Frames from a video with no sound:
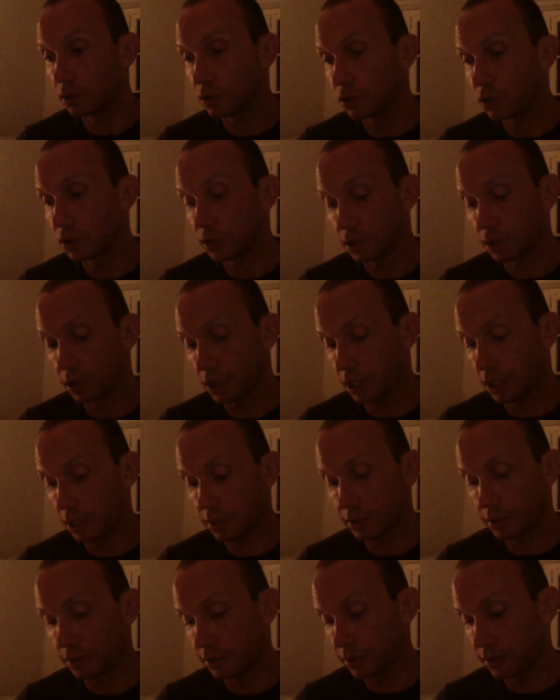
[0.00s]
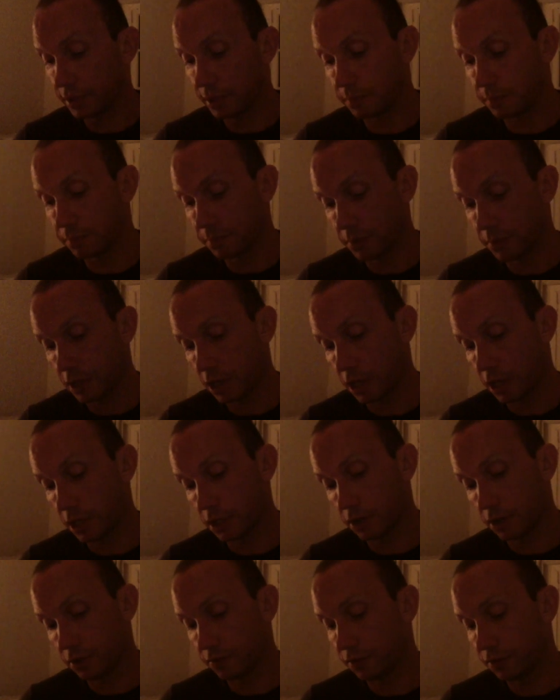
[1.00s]
just in case there's some
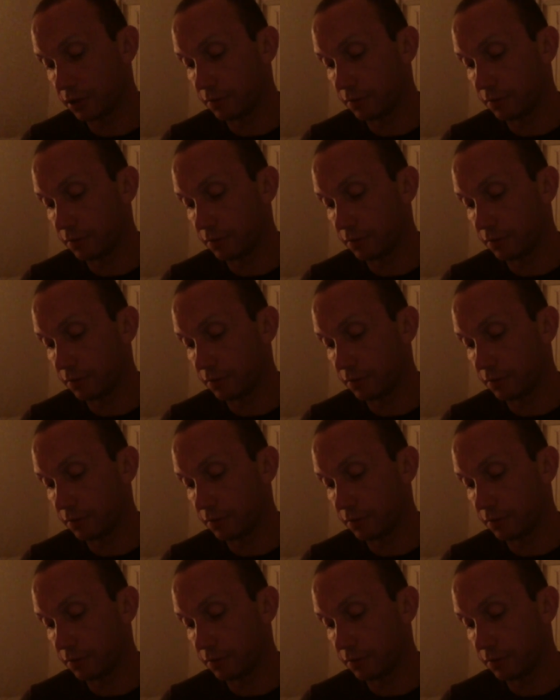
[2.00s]
kind of